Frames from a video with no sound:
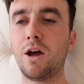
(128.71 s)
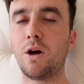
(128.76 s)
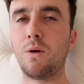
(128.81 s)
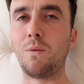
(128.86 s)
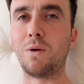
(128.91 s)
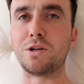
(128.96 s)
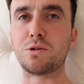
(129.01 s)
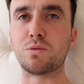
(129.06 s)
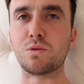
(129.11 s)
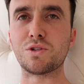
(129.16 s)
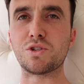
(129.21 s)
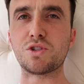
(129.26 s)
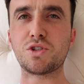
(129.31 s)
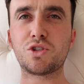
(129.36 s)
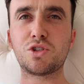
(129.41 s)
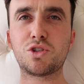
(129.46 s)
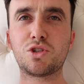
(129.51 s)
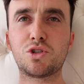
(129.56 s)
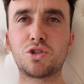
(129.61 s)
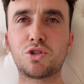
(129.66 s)
which was
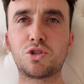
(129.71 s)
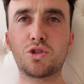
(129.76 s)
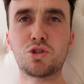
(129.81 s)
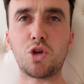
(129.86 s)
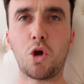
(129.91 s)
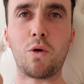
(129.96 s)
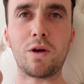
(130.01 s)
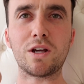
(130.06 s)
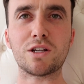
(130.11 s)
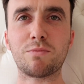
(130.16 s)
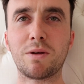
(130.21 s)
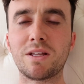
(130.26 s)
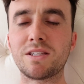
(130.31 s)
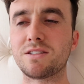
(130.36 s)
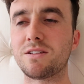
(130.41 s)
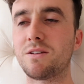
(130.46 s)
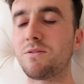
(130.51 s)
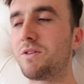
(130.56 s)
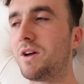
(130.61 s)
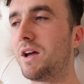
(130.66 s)
so
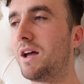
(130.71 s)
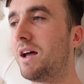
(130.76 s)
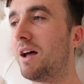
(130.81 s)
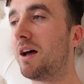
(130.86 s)
expensive.